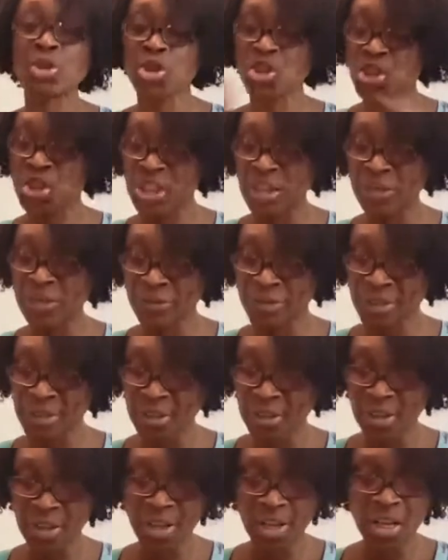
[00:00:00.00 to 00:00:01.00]

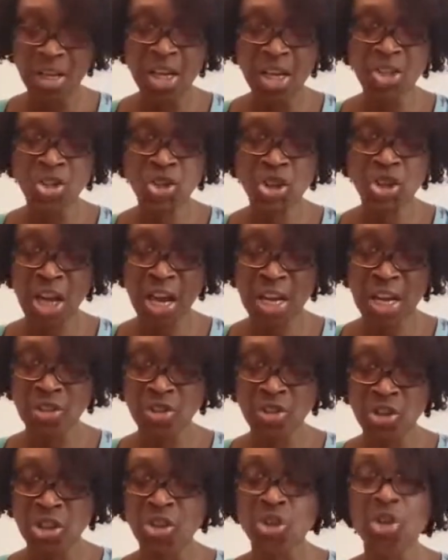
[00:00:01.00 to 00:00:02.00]
shift, a
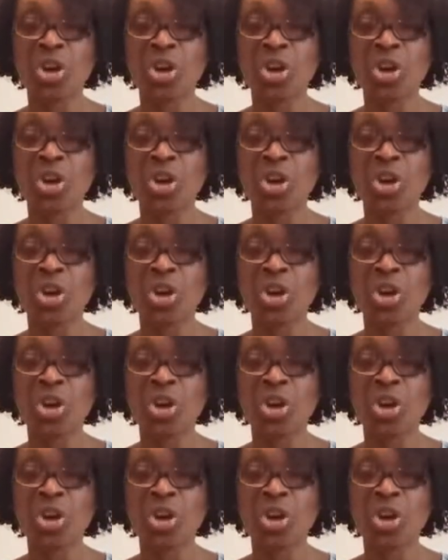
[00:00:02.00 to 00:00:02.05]
change in